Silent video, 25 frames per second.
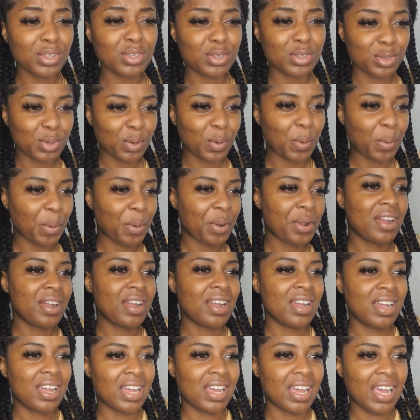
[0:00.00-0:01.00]
So
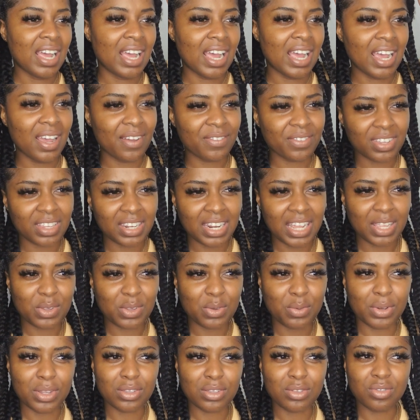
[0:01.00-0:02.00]
after that,
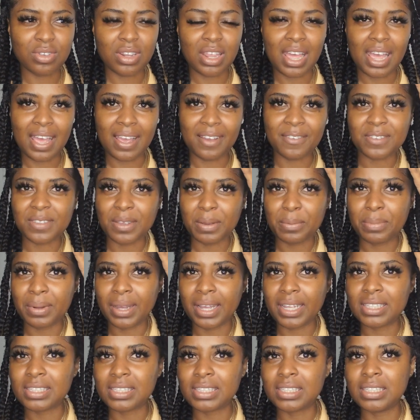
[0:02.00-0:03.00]
we went to the after
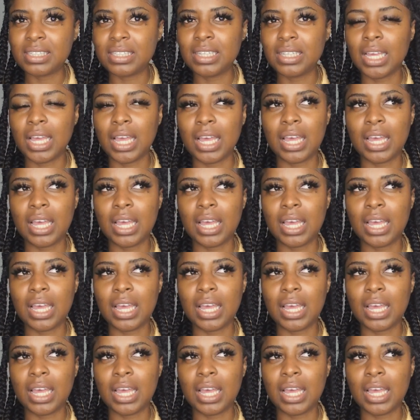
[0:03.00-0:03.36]
party